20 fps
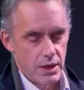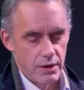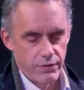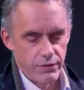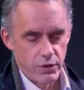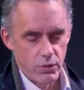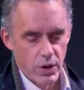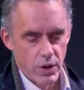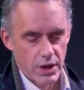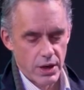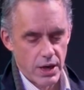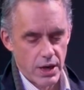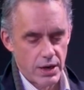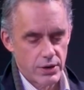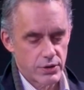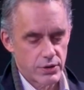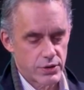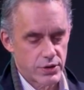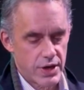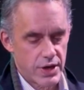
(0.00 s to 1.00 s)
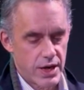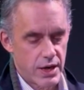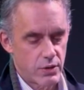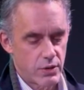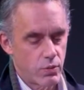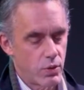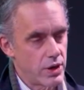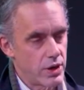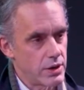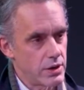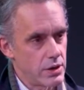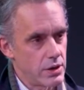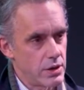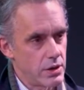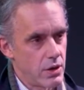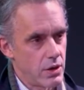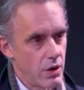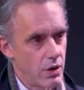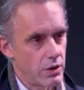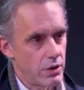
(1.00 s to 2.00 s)
if you want to understand what
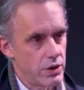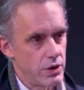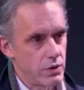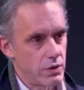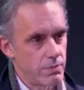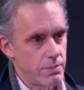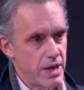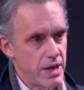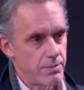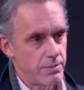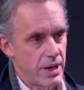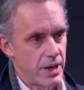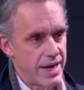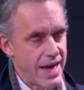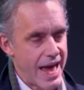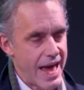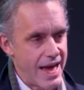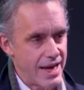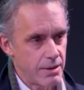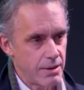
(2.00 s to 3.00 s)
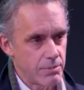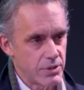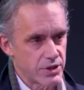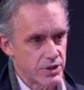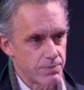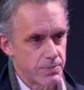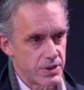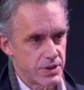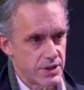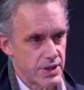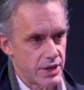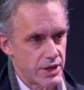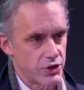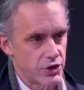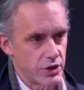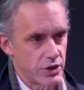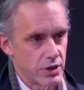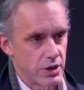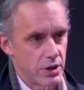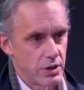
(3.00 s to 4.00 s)
Carl Jung meant by animus
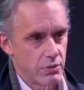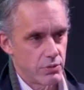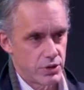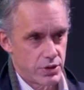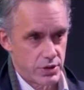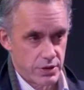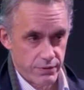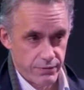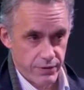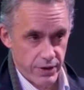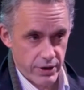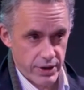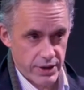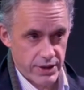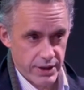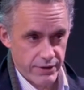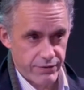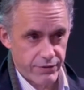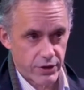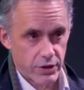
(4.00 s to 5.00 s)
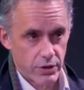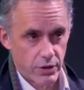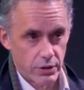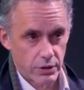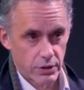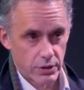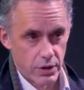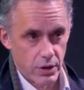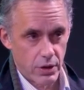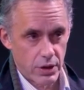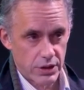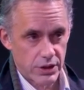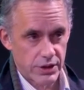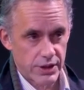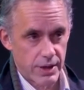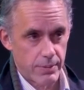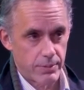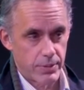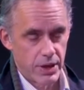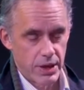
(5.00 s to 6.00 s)
possession, which is a very difficult
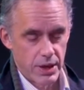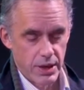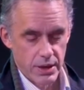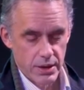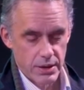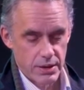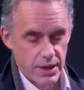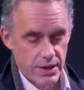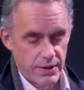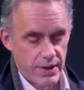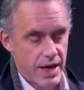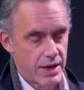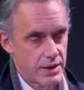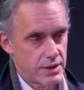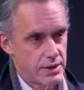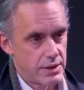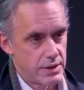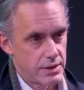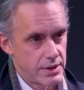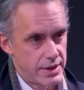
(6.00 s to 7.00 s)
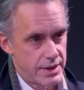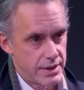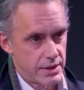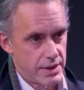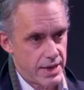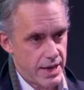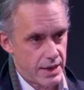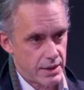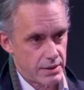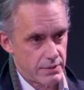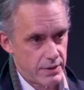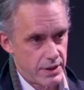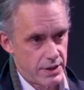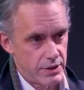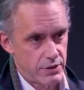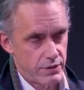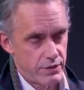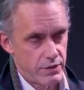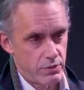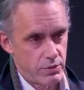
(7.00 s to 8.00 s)
concept, then that
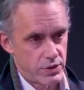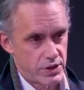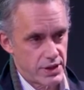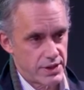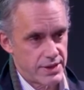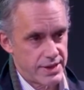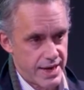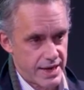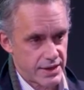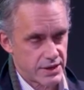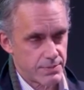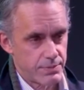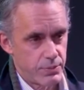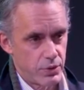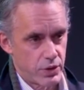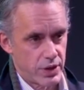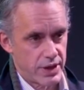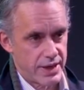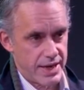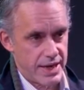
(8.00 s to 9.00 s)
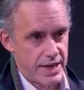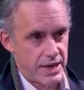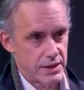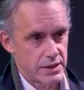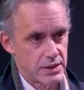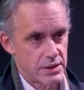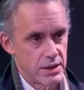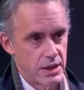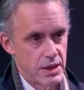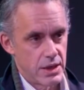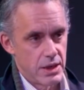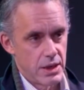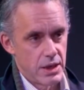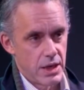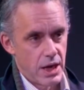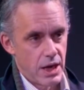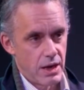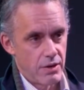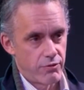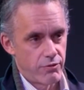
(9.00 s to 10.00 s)
interview was a textbook case
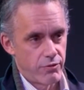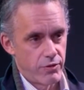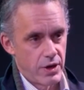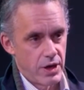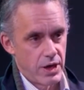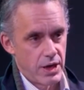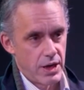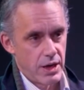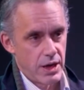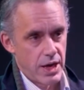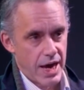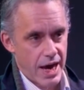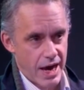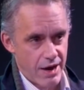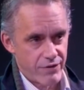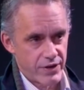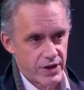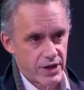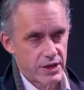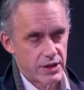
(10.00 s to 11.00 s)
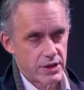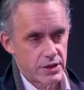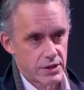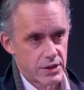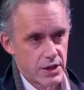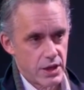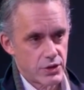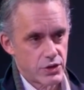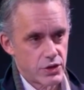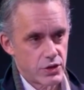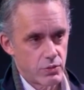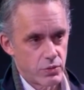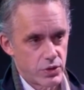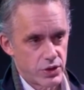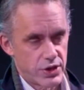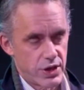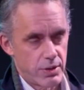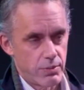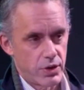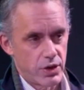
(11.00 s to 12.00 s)
of having a discussion
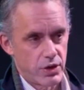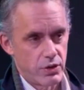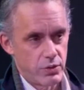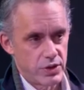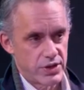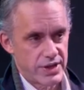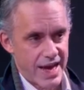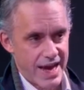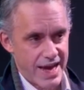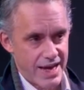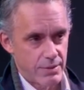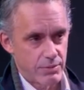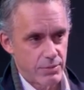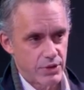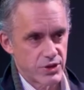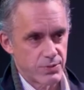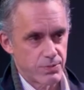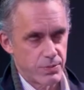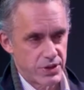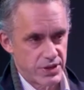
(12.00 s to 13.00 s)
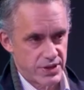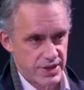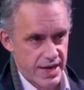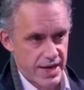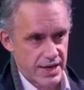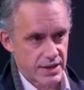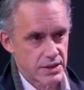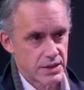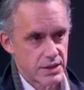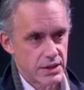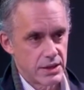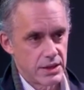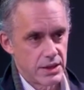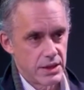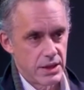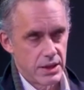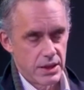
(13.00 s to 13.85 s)
with someone who is animus possessed.